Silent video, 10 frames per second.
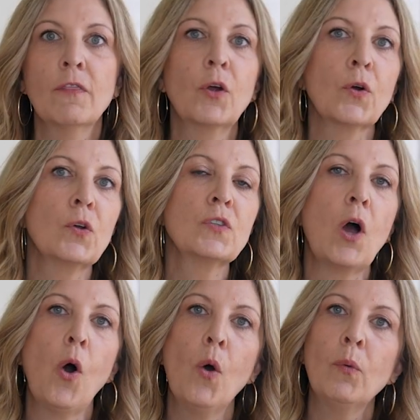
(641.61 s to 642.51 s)
The girls
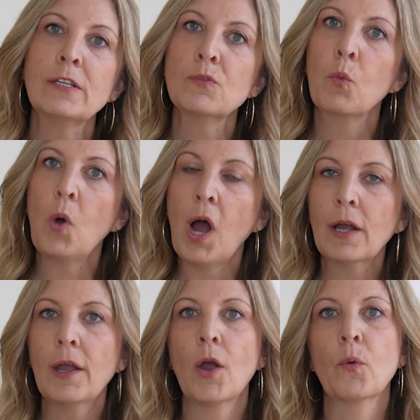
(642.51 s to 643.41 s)
always
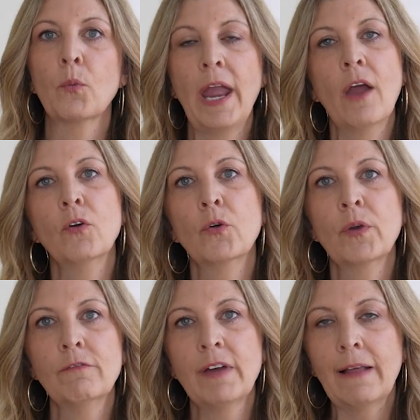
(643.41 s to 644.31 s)
walk around
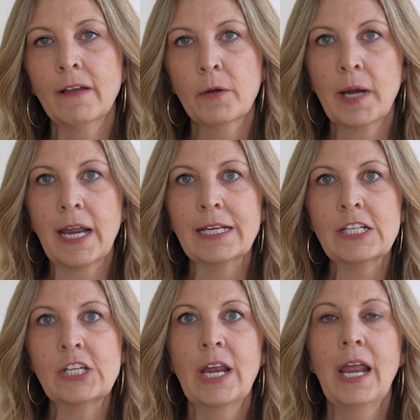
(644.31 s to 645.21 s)
Green Valley
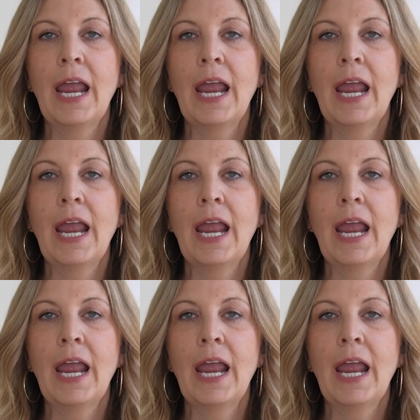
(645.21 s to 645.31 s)
Ranch,